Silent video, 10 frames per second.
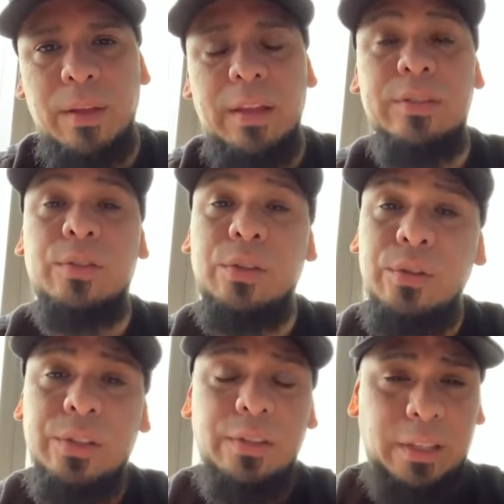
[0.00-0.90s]
And their
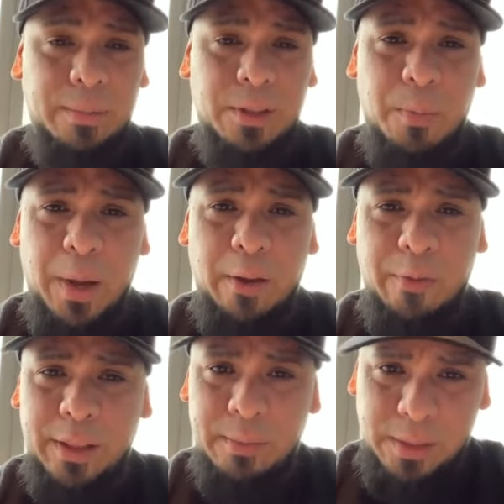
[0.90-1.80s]
solution seems to
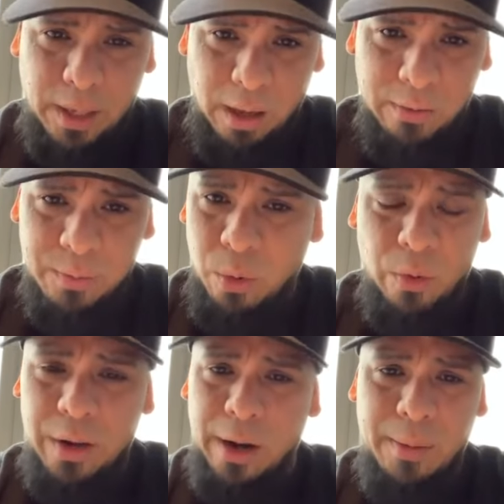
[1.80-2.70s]
benefit themselves more
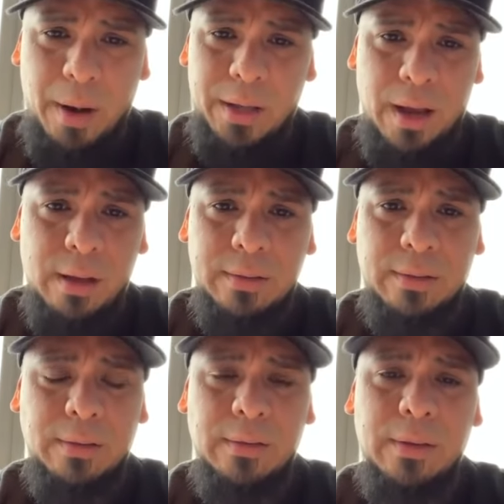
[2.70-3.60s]
than anybody else.